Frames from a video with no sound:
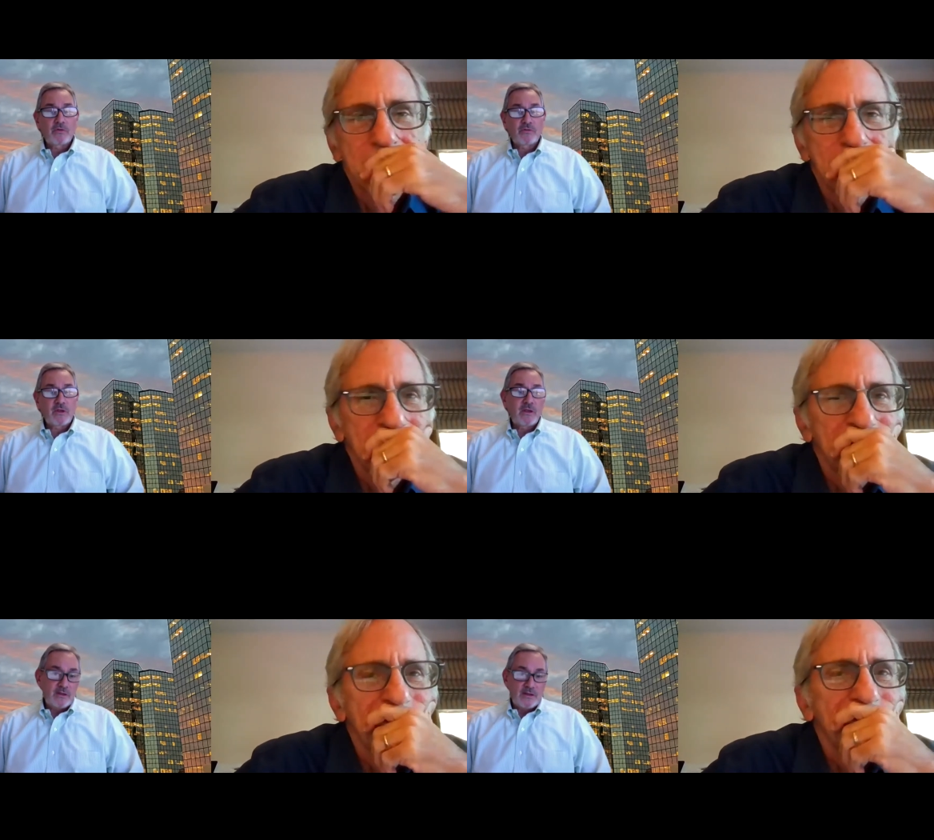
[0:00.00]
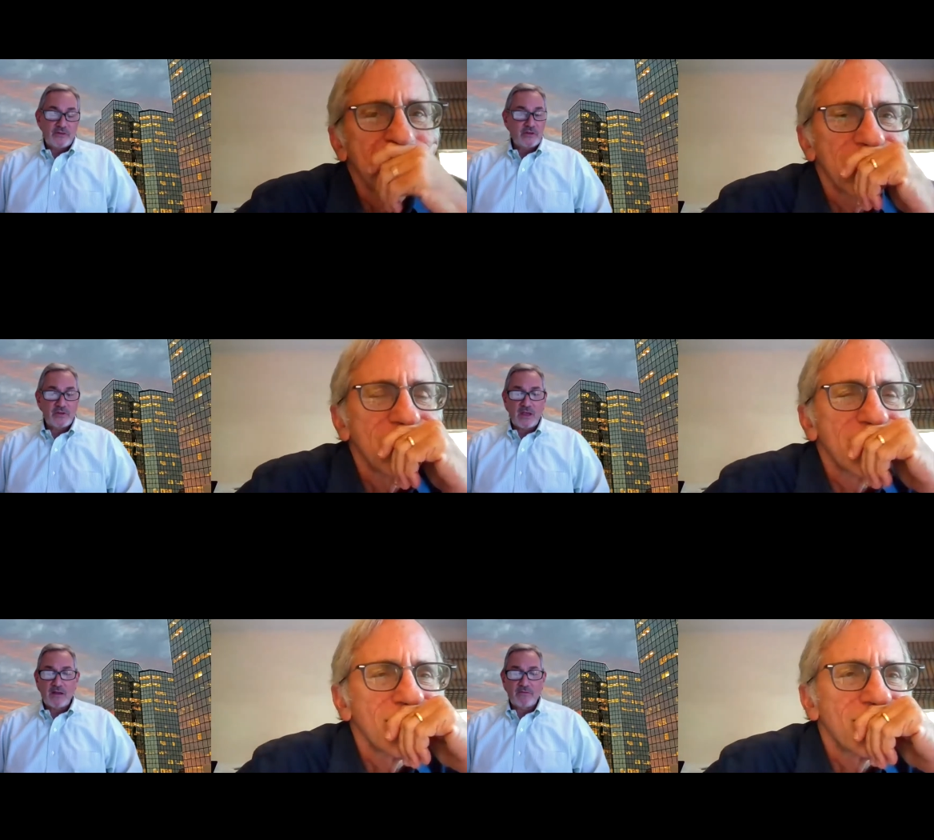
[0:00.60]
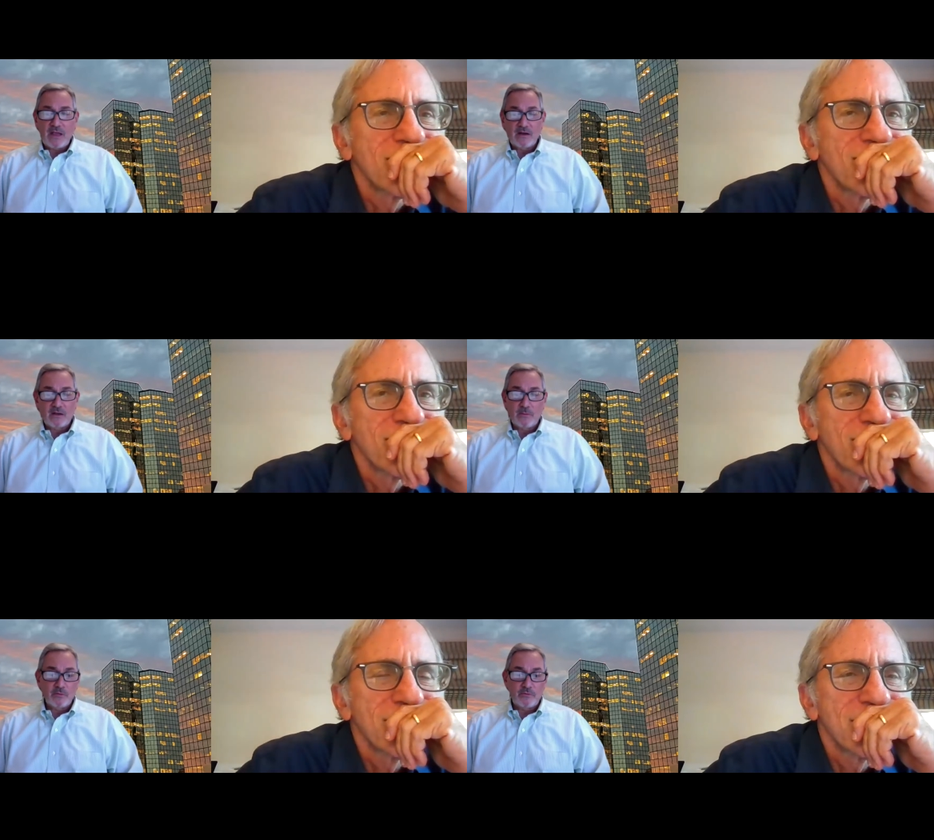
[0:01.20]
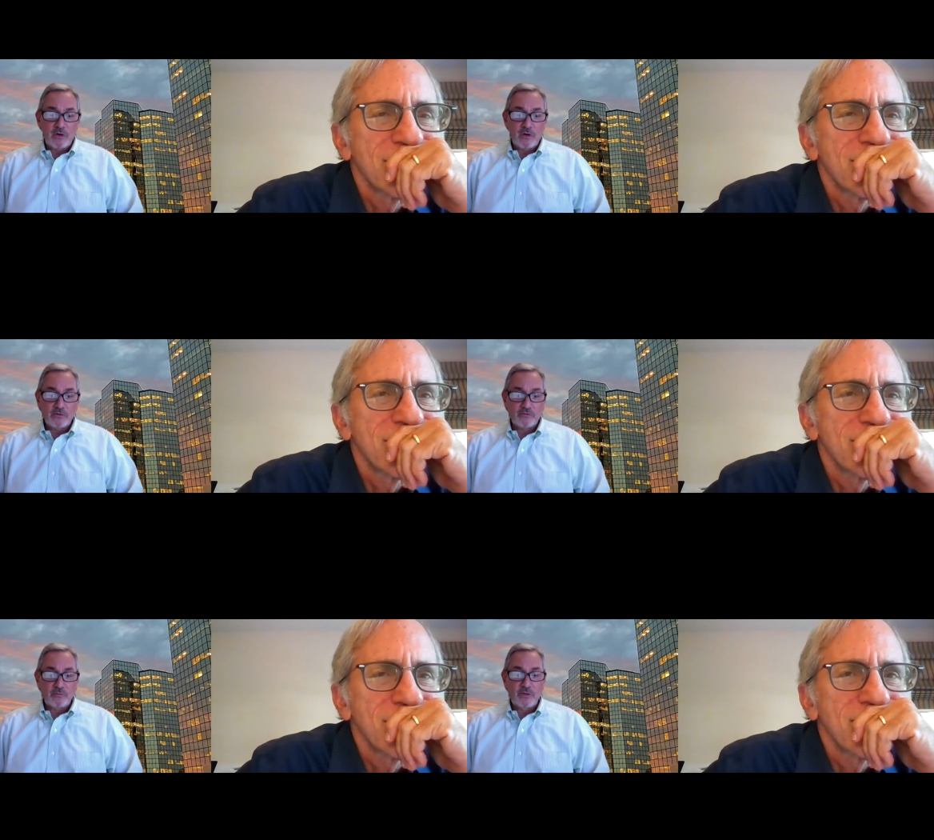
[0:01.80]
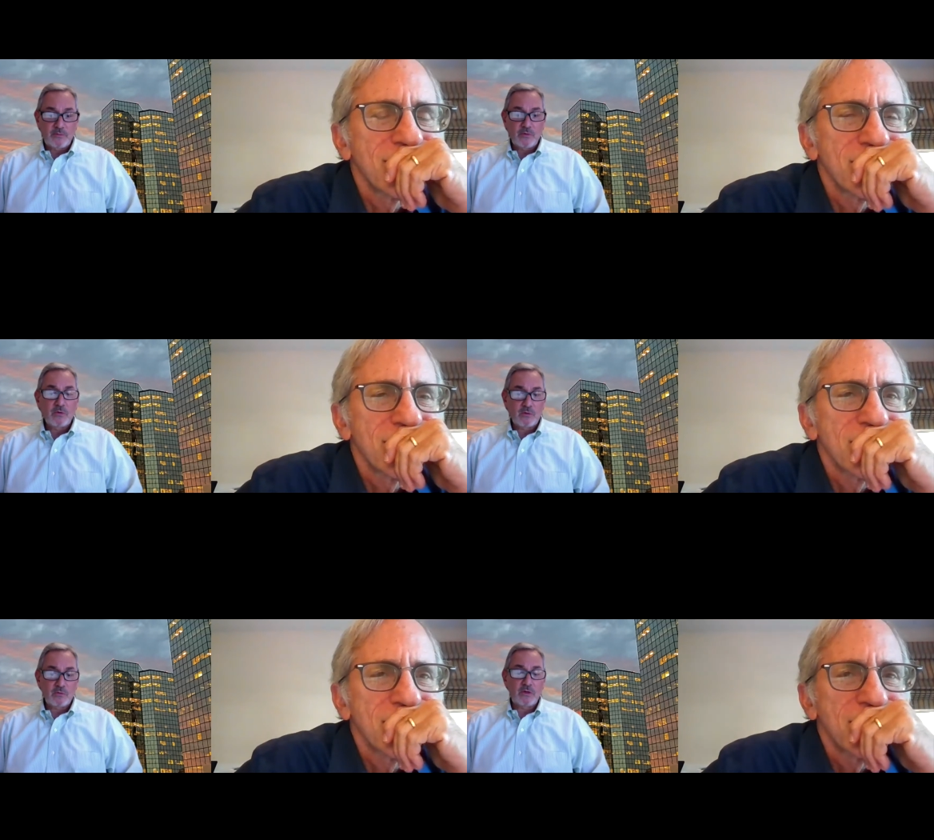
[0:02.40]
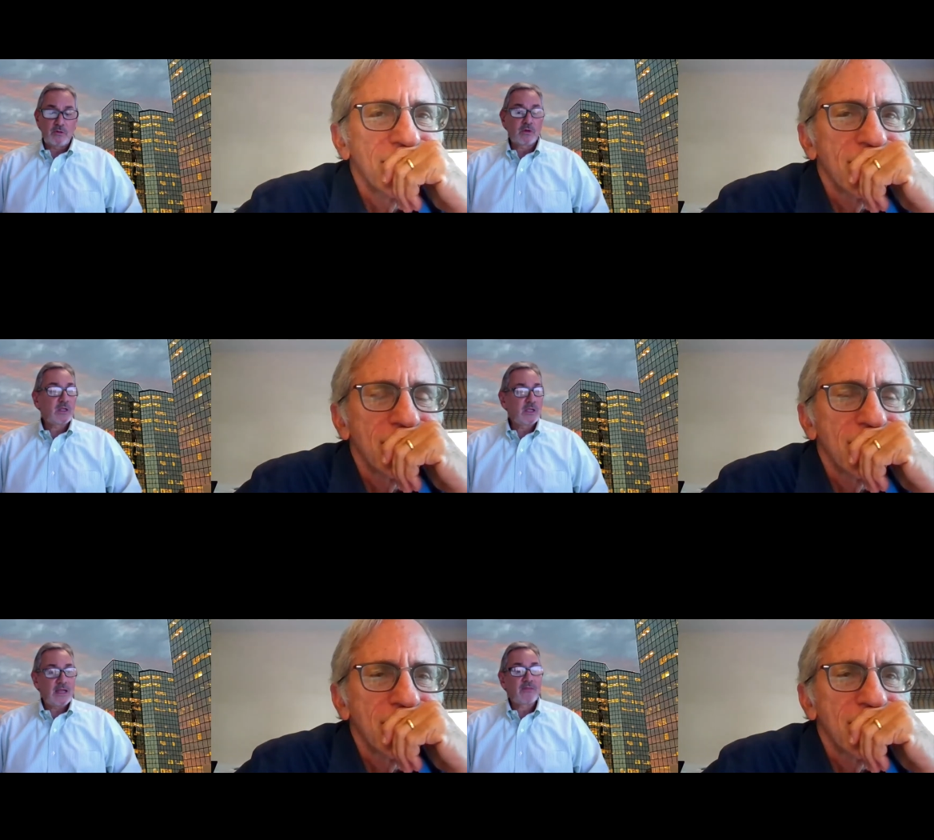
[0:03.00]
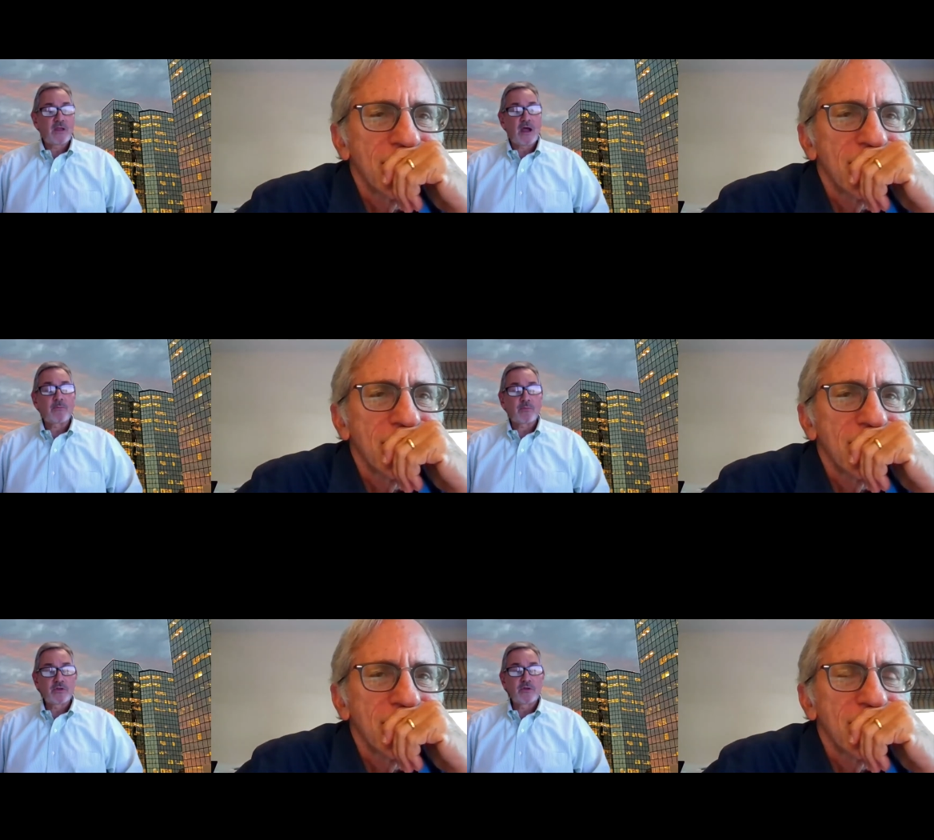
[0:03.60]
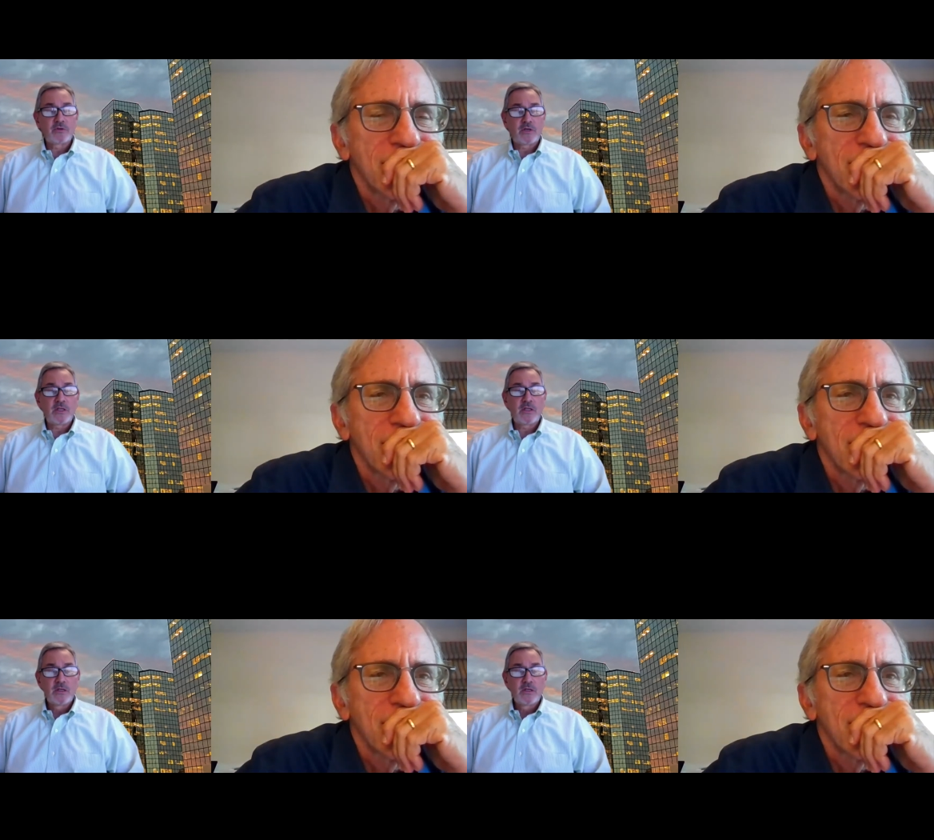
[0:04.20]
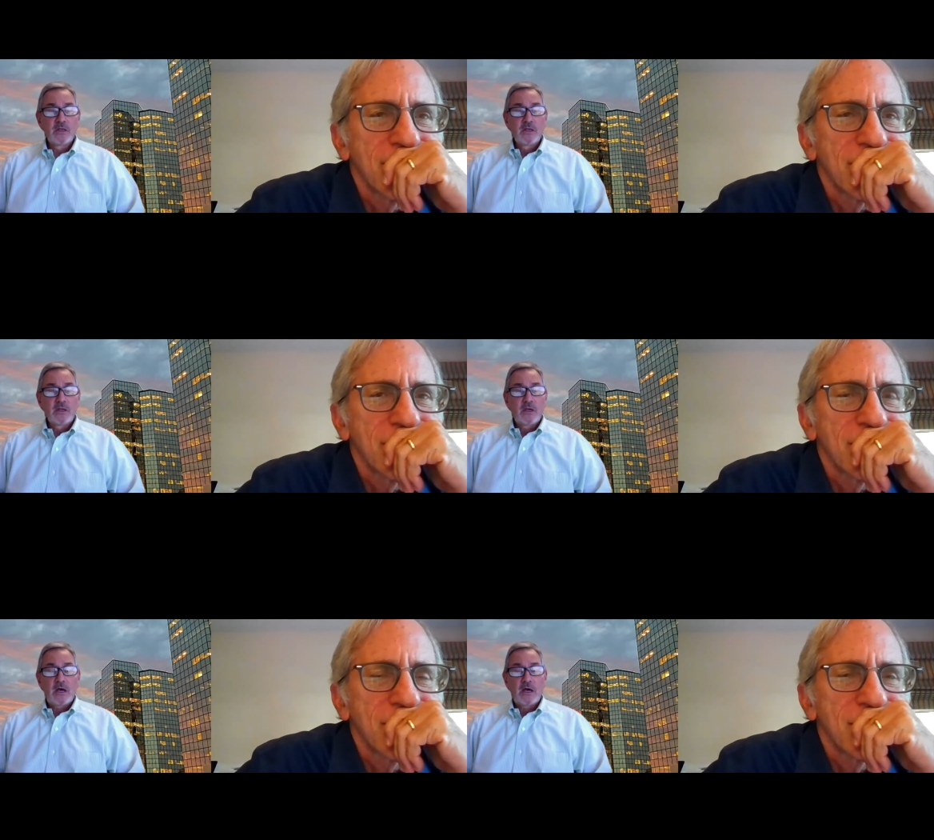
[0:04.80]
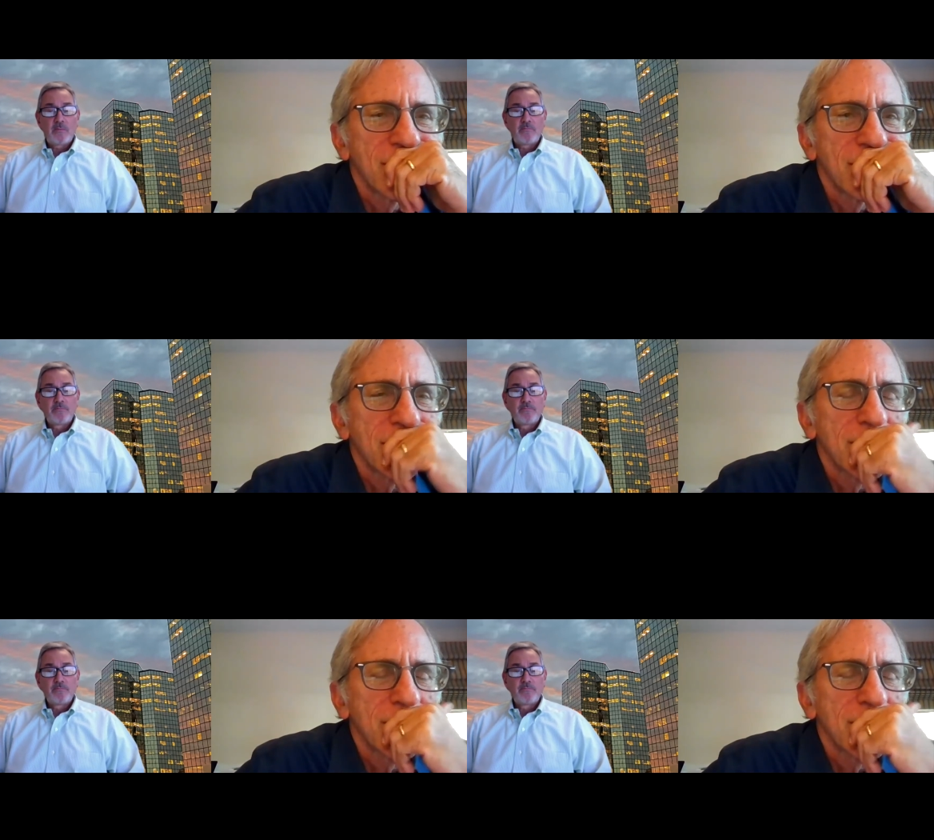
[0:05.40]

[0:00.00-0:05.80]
Speaker 1: uh, as I said, I've gotten a couple of calls from people who are really looking at the opportunity um,